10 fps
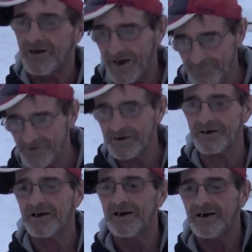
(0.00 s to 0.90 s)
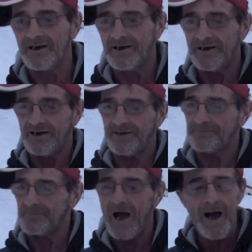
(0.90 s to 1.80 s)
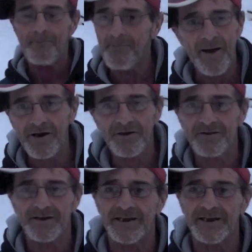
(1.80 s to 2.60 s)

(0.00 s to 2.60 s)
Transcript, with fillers: I'm gonna I'm better